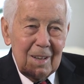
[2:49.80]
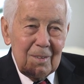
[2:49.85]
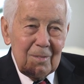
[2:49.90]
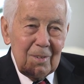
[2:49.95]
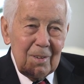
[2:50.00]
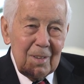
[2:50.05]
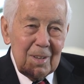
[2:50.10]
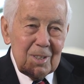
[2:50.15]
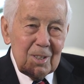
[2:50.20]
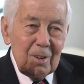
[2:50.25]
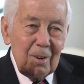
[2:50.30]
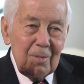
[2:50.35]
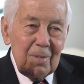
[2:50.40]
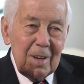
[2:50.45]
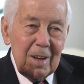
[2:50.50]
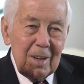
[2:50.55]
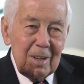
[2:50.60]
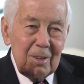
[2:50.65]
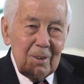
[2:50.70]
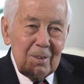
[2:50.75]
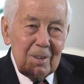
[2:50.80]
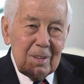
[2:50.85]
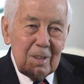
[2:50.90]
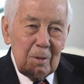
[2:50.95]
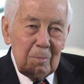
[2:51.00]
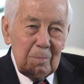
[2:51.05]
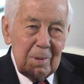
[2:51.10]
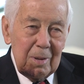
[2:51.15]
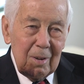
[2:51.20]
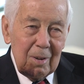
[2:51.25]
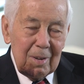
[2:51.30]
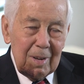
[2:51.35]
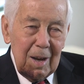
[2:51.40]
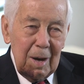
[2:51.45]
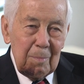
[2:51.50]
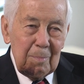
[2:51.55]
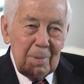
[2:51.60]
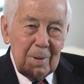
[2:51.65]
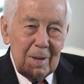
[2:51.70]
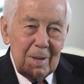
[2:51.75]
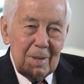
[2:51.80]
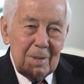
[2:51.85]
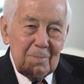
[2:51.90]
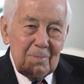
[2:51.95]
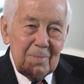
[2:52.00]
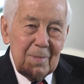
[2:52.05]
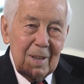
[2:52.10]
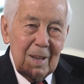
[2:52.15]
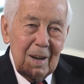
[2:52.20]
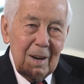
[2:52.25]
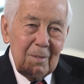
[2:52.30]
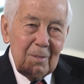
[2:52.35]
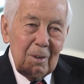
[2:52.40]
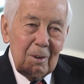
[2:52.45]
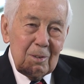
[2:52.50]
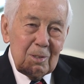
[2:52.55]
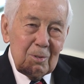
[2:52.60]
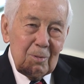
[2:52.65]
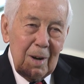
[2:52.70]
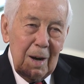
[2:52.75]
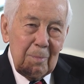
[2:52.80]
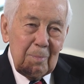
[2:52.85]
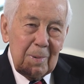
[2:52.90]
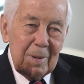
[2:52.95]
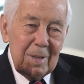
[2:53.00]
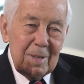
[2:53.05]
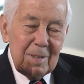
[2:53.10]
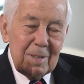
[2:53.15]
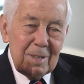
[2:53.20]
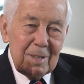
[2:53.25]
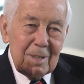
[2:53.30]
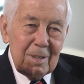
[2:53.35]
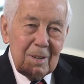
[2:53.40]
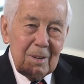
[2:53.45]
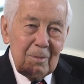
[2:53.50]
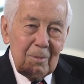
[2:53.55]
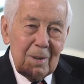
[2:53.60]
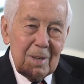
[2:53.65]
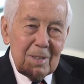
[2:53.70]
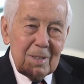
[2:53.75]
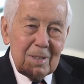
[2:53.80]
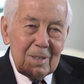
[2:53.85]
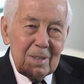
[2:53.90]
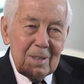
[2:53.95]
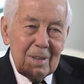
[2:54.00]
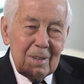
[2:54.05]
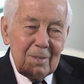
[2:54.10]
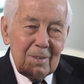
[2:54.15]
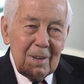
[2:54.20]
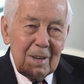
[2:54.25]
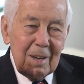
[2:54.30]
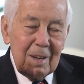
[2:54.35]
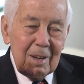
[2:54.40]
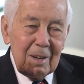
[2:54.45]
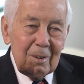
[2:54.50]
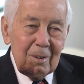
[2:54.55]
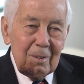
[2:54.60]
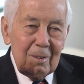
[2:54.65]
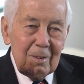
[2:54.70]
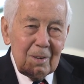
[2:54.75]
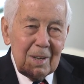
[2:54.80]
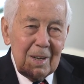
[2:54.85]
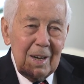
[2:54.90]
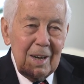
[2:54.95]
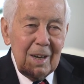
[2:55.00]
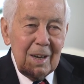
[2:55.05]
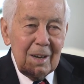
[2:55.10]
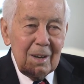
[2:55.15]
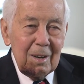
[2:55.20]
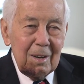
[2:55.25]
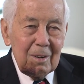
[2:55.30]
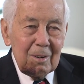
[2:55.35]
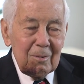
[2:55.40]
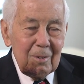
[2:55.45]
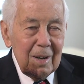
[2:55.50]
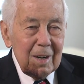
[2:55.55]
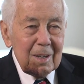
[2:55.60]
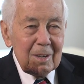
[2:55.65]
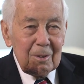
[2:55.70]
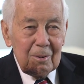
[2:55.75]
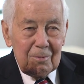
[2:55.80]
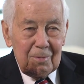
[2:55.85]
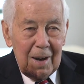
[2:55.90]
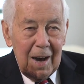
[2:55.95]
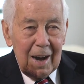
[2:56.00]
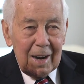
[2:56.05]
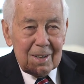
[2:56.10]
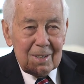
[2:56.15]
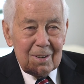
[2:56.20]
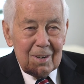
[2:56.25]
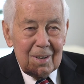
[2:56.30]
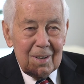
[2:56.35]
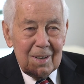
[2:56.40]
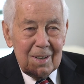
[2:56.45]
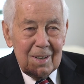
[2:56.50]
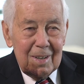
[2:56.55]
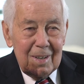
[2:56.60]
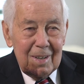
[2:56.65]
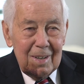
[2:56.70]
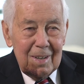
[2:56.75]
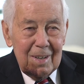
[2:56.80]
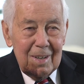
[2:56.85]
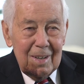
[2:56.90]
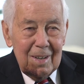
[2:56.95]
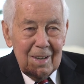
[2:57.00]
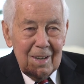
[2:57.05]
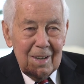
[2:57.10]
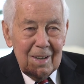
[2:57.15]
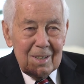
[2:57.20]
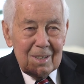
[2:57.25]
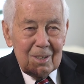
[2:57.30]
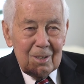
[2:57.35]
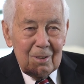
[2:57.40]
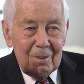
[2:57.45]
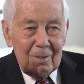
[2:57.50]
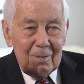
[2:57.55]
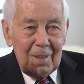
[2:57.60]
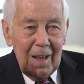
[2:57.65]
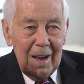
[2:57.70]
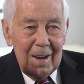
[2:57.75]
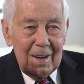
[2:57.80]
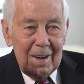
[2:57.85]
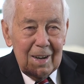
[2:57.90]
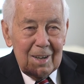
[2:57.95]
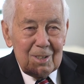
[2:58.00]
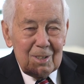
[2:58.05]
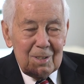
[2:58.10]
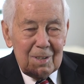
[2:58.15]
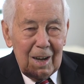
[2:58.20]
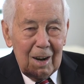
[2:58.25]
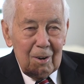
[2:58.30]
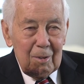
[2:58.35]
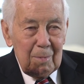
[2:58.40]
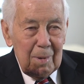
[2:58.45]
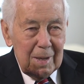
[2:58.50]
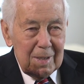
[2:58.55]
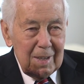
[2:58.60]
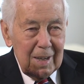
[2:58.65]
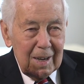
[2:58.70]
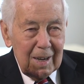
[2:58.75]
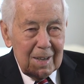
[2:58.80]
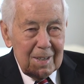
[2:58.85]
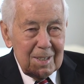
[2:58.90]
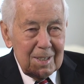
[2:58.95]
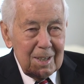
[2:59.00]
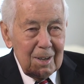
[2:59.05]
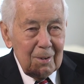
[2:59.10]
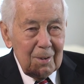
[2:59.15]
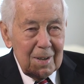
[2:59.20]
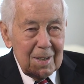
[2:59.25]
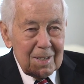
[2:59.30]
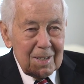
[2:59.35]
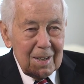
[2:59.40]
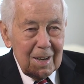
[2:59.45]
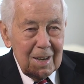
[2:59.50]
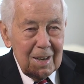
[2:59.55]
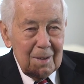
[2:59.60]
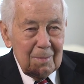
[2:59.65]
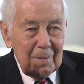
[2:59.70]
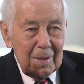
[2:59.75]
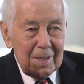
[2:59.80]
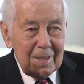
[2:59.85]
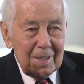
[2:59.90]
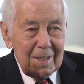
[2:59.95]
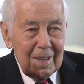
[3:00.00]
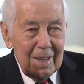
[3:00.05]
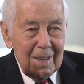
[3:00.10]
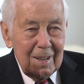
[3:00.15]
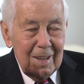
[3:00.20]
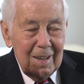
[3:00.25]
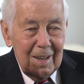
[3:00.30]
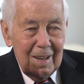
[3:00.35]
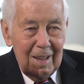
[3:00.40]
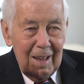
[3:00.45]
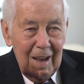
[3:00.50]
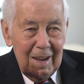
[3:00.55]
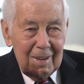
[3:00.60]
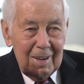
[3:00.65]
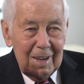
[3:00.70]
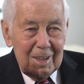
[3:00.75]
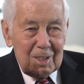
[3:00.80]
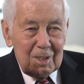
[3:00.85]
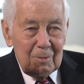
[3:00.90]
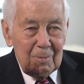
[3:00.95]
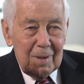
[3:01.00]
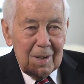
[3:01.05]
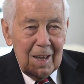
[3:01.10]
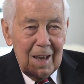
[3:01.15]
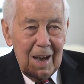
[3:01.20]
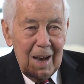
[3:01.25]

For the Soviet Union, the buildup of those weapons was the key critical factor to that nation not only being taken seriously, but that nation really